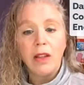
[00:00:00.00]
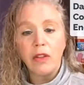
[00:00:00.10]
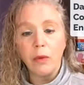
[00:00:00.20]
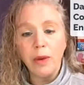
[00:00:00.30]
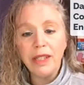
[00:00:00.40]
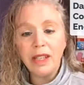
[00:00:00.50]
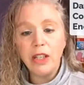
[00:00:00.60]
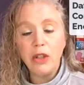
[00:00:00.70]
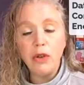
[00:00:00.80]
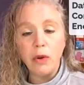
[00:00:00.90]
The reason
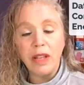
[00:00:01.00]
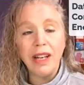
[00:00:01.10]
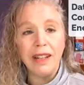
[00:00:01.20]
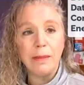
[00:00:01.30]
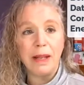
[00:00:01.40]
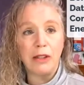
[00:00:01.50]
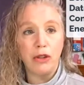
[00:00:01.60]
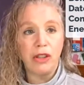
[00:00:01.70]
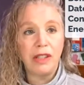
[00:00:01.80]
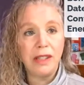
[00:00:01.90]
you don't get it is because you're
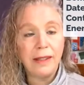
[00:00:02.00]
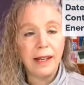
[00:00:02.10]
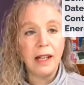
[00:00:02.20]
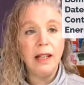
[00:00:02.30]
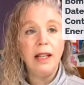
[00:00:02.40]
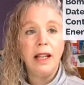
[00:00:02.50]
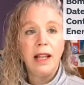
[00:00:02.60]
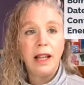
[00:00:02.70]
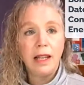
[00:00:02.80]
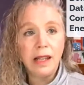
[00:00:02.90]
still
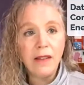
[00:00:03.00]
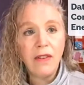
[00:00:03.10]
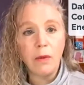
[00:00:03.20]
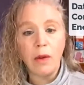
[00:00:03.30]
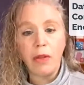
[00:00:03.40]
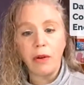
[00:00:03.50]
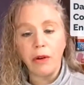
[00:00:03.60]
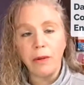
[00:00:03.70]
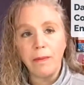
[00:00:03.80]
living with her.